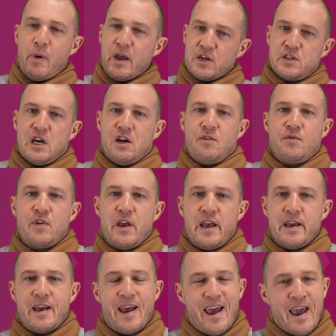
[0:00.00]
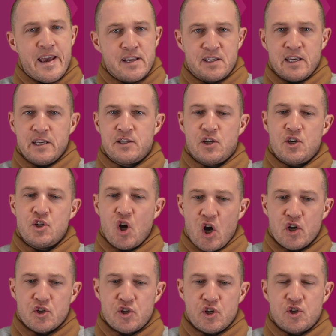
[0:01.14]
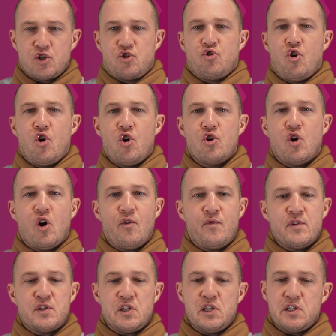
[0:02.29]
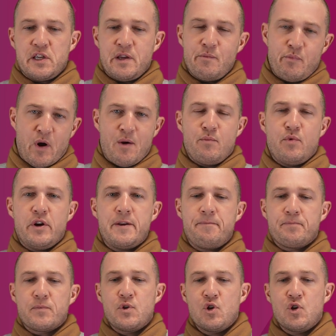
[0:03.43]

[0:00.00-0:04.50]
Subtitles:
Based out of their 80 to 90 strong offices in Banbury,